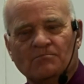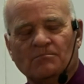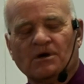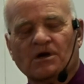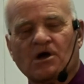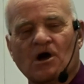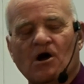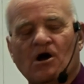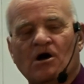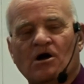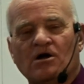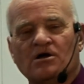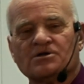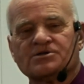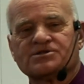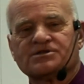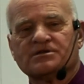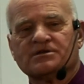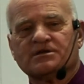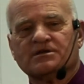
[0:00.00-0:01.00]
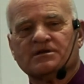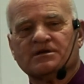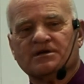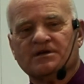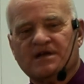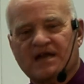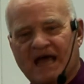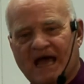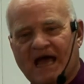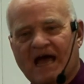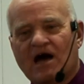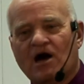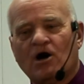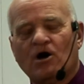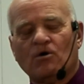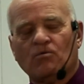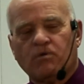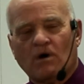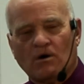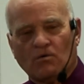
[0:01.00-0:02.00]
because
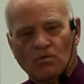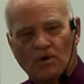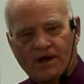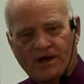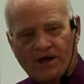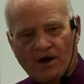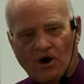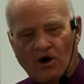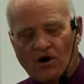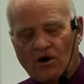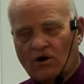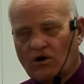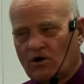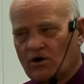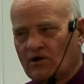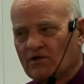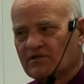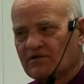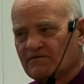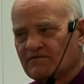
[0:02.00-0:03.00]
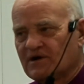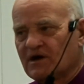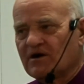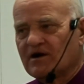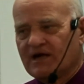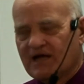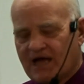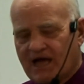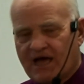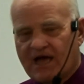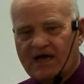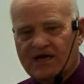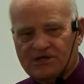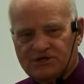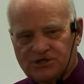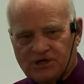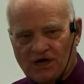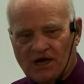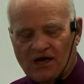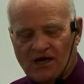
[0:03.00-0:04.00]
now what we are on the very
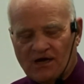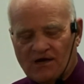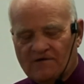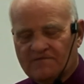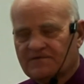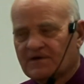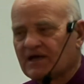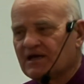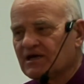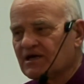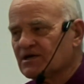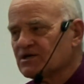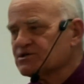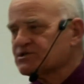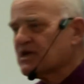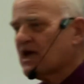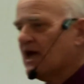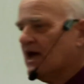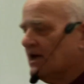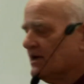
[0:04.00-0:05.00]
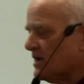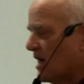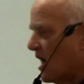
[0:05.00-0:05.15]
edge of is an